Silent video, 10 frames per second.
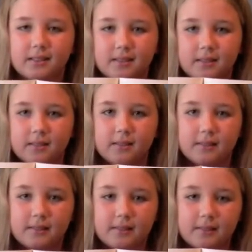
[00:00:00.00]

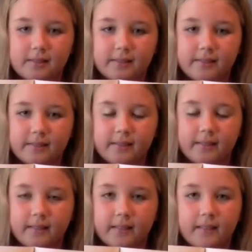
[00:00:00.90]

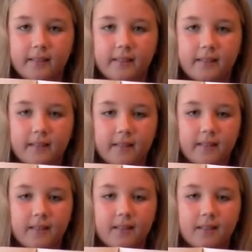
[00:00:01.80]

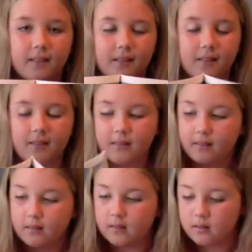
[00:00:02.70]

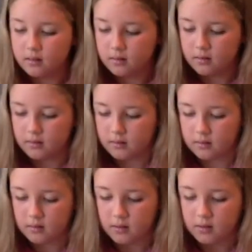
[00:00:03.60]

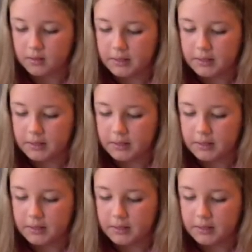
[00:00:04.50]
(no one is talking)